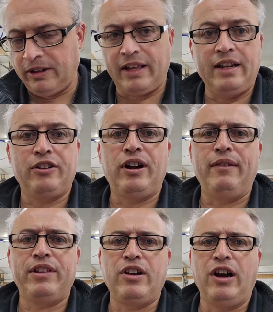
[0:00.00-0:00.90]
going to drive
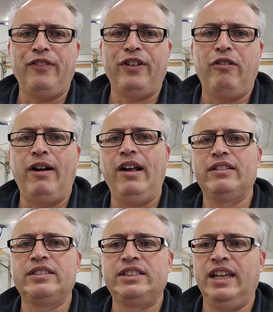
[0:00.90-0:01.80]
the car for a while
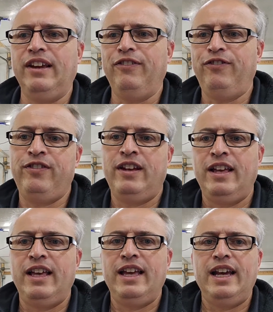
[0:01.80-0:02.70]
to see if
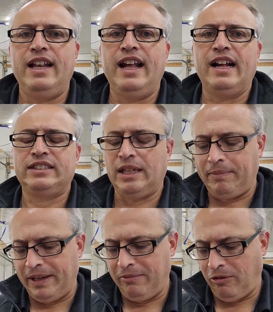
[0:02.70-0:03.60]
it acts up
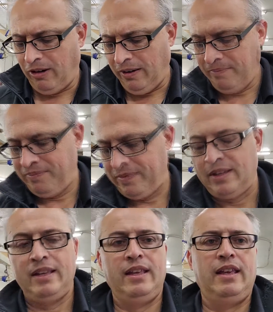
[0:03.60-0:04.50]
anymore.
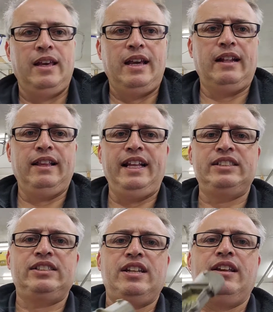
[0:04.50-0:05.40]
At
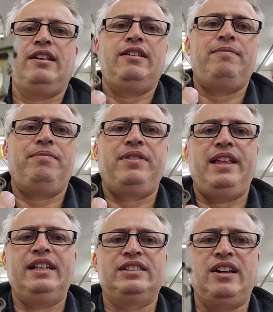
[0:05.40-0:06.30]
least the
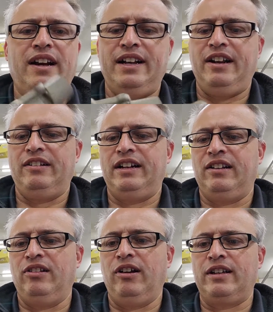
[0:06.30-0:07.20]
inside of here
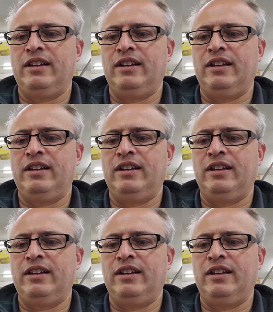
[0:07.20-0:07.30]
didn't look